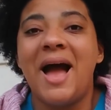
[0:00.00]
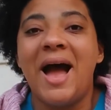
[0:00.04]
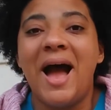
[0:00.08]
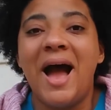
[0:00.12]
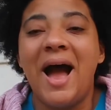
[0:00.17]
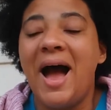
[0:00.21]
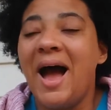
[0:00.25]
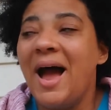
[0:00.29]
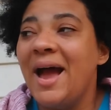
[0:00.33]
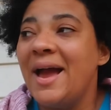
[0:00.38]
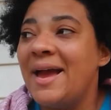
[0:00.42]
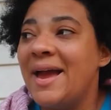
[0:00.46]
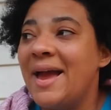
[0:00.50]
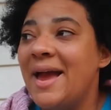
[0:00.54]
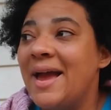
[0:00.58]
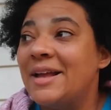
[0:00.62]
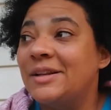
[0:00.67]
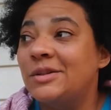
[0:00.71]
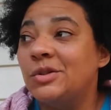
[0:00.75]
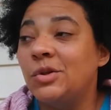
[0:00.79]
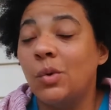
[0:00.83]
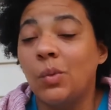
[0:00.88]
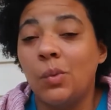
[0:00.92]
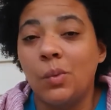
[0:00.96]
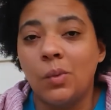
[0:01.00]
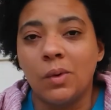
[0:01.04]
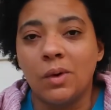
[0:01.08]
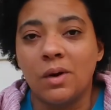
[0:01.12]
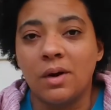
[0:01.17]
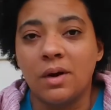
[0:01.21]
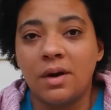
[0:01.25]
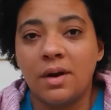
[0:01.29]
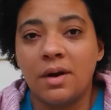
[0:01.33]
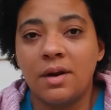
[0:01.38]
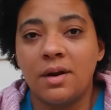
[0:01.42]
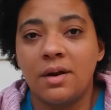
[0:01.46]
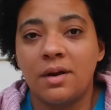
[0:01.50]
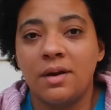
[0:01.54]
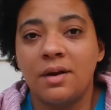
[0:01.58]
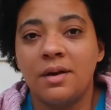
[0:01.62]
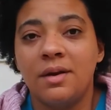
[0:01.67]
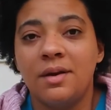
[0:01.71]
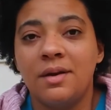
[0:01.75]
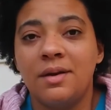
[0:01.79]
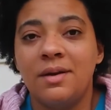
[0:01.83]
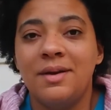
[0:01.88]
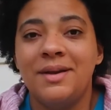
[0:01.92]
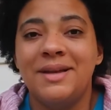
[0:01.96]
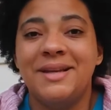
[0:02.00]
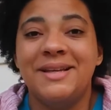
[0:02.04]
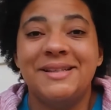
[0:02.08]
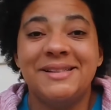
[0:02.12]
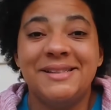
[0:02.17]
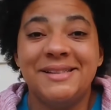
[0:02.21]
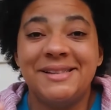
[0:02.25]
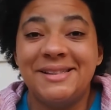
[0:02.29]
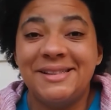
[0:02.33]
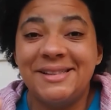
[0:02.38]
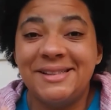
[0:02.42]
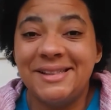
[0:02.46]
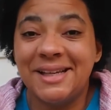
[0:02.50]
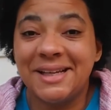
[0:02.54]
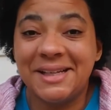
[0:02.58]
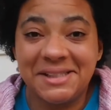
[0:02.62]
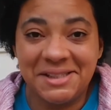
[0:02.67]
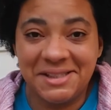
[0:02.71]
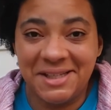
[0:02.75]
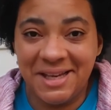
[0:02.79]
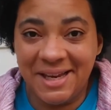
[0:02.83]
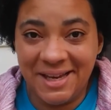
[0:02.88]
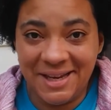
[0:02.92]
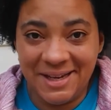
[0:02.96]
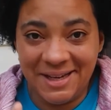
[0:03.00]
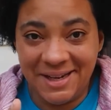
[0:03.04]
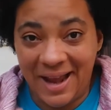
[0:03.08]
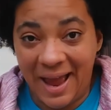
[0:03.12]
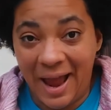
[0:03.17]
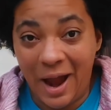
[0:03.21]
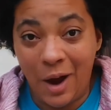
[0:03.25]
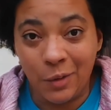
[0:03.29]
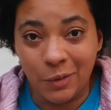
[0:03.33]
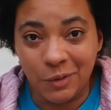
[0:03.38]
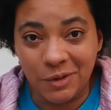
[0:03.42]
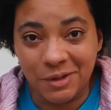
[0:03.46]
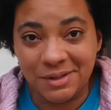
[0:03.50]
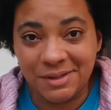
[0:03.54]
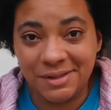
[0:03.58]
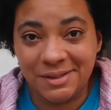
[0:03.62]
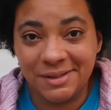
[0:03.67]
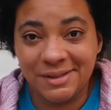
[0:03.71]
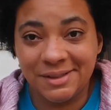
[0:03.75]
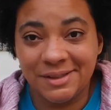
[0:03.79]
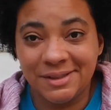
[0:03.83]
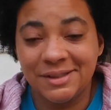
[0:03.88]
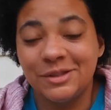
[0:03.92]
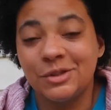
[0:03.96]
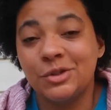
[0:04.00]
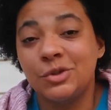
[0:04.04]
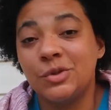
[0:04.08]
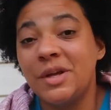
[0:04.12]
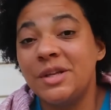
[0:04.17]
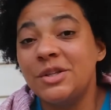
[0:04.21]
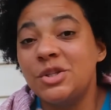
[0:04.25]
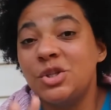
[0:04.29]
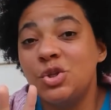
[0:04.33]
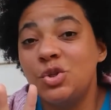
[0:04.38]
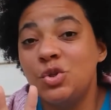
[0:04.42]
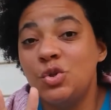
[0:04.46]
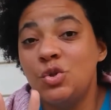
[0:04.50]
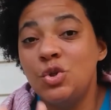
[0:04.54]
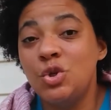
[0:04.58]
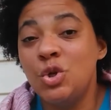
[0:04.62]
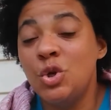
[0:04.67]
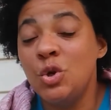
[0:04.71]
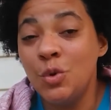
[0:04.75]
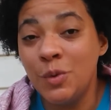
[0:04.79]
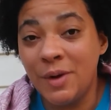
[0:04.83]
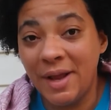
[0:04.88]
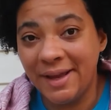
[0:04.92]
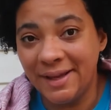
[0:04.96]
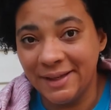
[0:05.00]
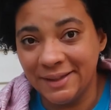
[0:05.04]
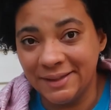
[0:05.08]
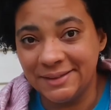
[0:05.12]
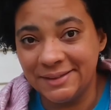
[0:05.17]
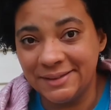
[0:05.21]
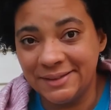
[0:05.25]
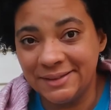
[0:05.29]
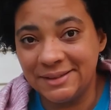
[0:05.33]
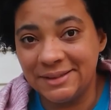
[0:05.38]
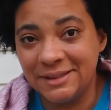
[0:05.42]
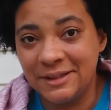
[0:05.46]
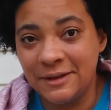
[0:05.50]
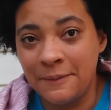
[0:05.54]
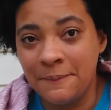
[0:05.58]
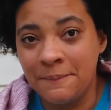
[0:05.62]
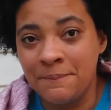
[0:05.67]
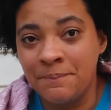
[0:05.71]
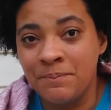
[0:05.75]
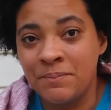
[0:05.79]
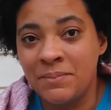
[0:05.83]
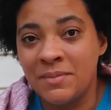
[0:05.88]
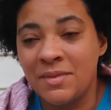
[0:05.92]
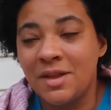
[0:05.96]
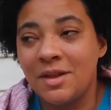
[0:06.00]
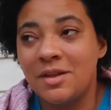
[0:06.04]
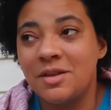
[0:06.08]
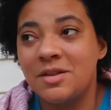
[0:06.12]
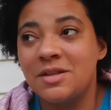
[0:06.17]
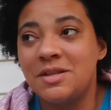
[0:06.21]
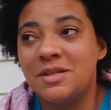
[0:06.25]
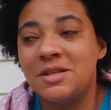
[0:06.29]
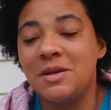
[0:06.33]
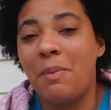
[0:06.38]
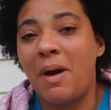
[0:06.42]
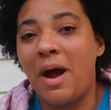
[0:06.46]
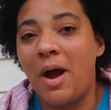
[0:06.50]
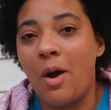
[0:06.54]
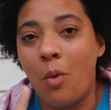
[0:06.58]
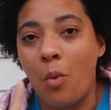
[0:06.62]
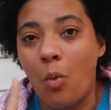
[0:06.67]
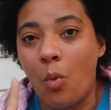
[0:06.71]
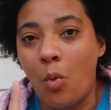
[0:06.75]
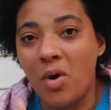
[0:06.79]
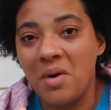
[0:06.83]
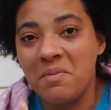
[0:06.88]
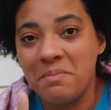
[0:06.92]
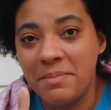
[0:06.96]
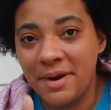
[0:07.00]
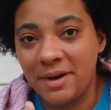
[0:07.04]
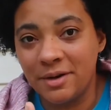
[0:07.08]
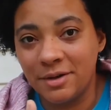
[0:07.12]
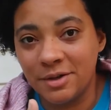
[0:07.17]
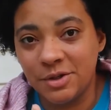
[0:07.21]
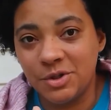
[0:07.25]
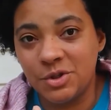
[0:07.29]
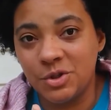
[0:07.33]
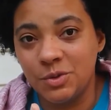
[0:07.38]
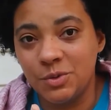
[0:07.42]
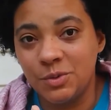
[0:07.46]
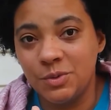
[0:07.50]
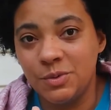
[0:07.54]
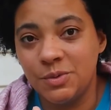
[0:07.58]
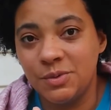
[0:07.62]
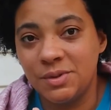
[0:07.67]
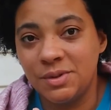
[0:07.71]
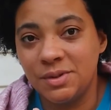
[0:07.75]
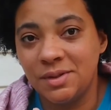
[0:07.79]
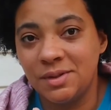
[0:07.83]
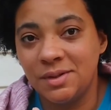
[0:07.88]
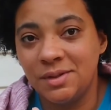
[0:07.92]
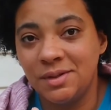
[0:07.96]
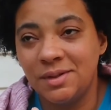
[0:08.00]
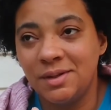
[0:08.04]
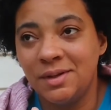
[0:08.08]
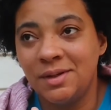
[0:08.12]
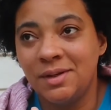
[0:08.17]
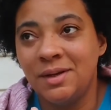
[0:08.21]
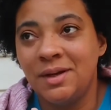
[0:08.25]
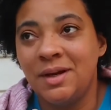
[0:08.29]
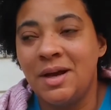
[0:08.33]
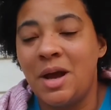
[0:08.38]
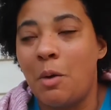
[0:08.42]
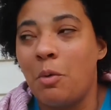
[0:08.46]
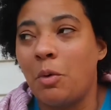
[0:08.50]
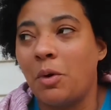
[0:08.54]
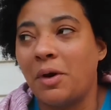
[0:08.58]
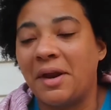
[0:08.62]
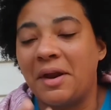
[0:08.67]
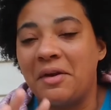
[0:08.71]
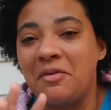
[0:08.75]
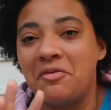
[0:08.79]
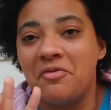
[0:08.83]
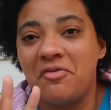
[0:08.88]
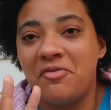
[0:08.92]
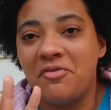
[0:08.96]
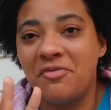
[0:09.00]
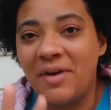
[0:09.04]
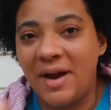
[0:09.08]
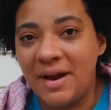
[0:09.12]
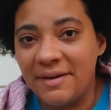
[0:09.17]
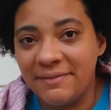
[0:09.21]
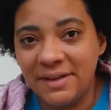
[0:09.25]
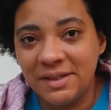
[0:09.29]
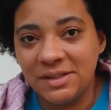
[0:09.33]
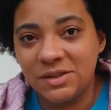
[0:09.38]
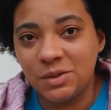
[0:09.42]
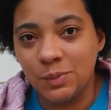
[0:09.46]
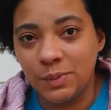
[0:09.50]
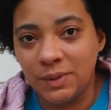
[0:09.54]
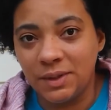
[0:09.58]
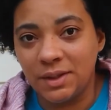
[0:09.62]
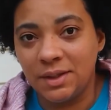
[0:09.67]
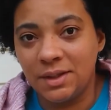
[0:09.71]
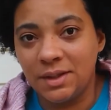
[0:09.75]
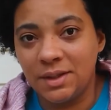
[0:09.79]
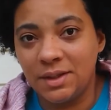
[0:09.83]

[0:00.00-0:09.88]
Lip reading: I had to work 16 hours. So that's 2 days to buy one pair of shoes. I'm working 5 days a week.